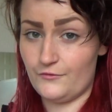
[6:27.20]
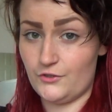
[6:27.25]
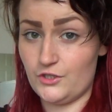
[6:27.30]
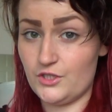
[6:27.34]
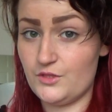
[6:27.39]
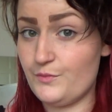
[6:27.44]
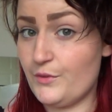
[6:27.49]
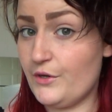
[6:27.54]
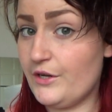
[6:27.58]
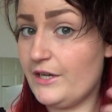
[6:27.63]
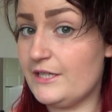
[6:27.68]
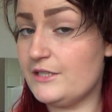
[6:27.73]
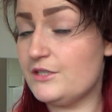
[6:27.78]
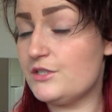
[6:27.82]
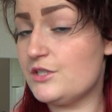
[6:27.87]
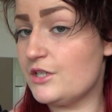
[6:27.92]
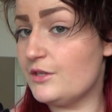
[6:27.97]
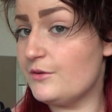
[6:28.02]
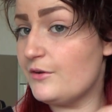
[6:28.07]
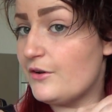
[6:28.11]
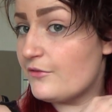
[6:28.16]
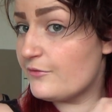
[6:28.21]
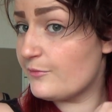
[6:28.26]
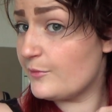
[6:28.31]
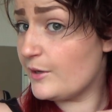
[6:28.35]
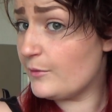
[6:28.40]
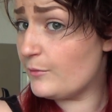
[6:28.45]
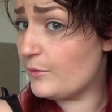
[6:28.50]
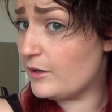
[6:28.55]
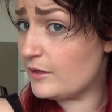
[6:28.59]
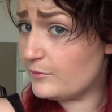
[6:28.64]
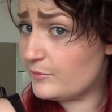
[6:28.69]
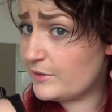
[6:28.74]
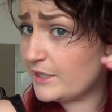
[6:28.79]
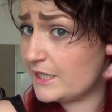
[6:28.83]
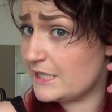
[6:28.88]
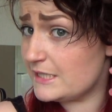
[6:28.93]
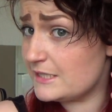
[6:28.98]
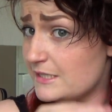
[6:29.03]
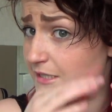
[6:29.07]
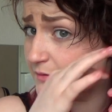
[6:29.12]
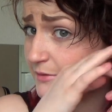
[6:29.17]
Just put in 2 of my one
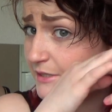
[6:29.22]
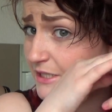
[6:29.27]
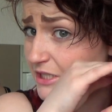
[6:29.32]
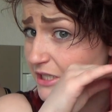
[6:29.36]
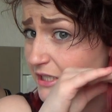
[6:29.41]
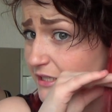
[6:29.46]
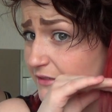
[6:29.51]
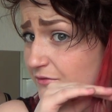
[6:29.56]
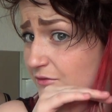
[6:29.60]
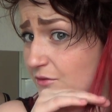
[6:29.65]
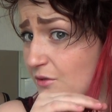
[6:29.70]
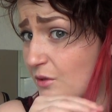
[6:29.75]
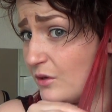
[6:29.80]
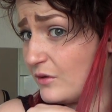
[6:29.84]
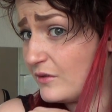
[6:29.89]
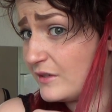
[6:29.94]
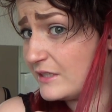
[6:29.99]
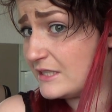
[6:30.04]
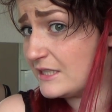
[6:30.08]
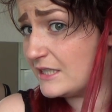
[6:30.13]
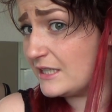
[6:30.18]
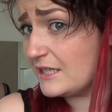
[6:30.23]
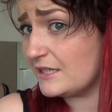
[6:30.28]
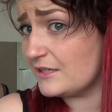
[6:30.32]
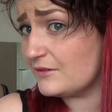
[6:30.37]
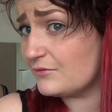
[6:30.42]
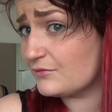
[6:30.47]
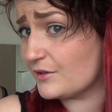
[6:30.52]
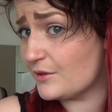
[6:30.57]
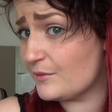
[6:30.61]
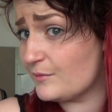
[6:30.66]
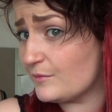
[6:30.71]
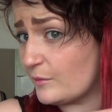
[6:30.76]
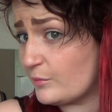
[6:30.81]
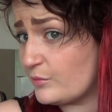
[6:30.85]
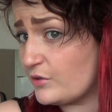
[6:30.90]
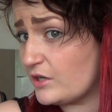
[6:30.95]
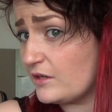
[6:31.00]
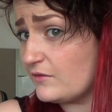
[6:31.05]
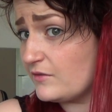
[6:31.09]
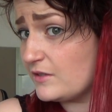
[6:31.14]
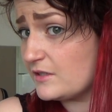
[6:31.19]
pieces, which I've already from the
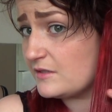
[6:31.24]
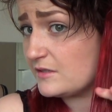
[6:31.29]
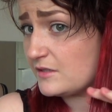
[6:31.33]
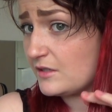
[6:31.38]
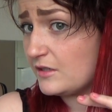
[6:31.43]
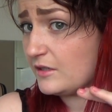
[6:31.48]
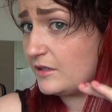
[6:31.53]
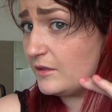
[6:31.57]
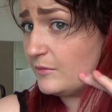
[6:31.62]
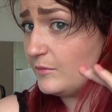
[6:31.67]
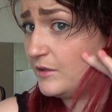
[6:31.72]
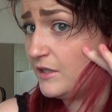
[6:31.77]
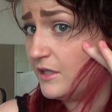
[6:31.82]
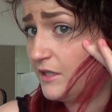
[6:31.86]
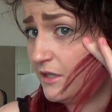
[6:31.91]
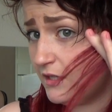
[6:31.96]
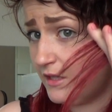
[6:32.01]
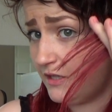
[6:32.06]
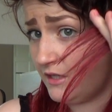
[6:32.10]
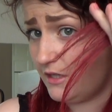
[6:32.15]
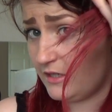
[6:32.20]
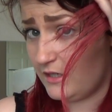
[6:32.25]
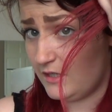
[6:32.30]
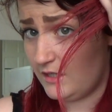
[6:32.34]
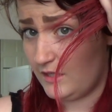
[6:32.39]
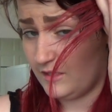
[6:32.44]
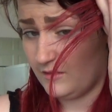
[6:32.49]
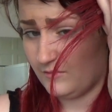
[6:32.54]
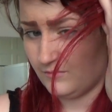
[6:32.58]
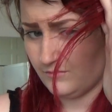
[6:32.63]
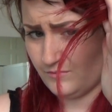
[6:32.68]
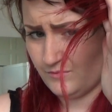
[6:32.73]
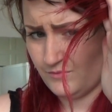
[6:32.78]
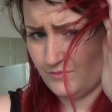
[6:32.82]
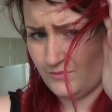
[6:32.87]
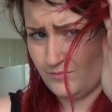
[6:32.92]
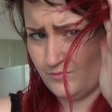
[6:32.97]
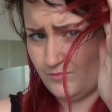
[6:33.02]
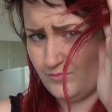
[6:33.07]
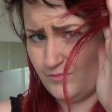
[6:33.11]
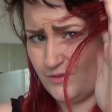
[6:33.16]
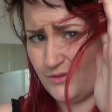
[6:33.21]
previous time
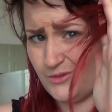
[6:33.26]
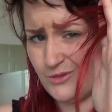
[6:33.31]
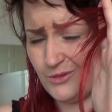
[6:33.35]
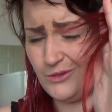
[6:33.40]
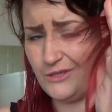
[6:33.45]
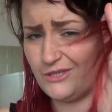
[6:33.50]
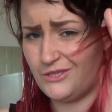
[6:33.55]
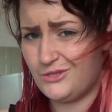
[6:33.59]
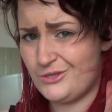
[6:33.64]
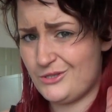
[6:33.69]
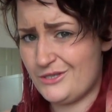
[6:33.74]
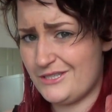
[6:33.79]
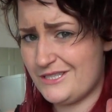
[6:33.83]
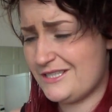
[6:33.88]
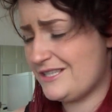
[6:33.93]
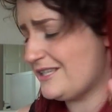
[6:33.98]
sort of tried